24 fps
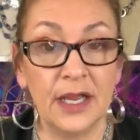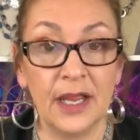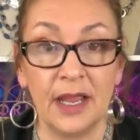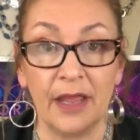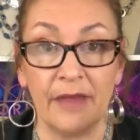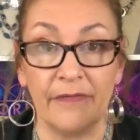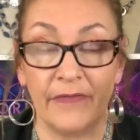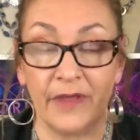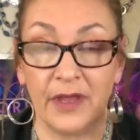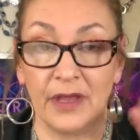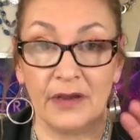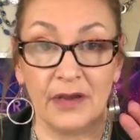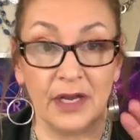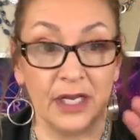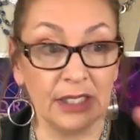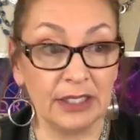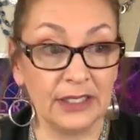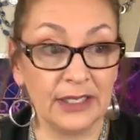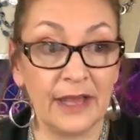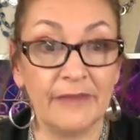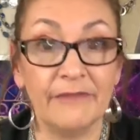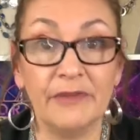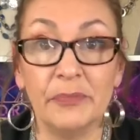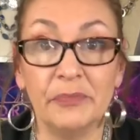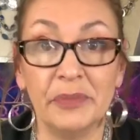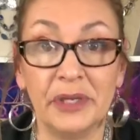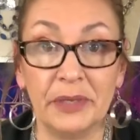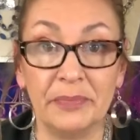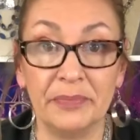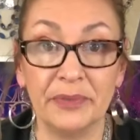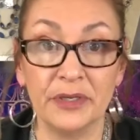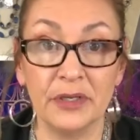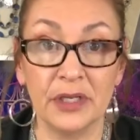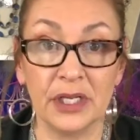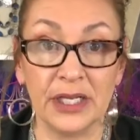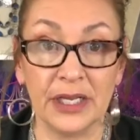and then 11
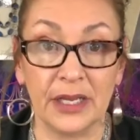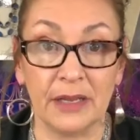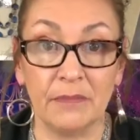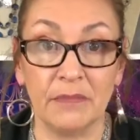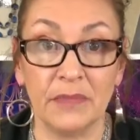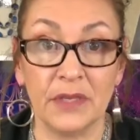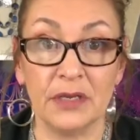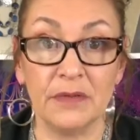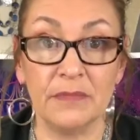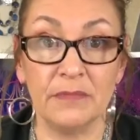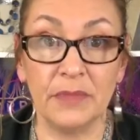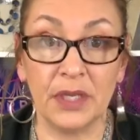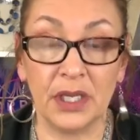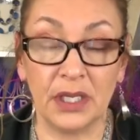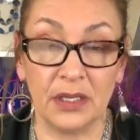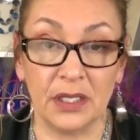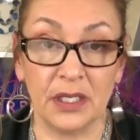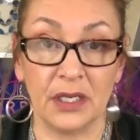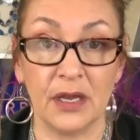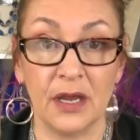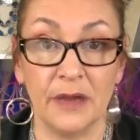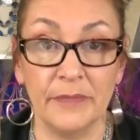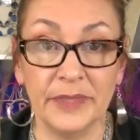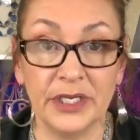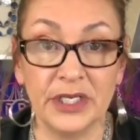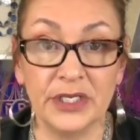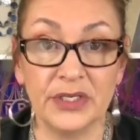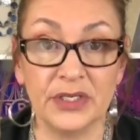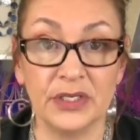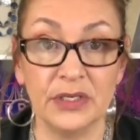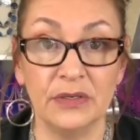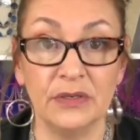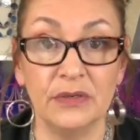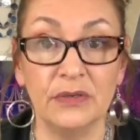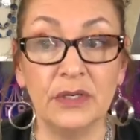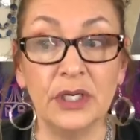people claim them in the coming
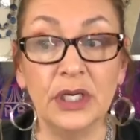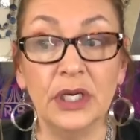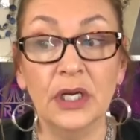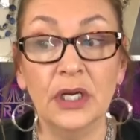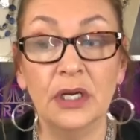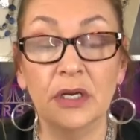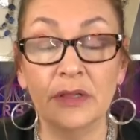soon,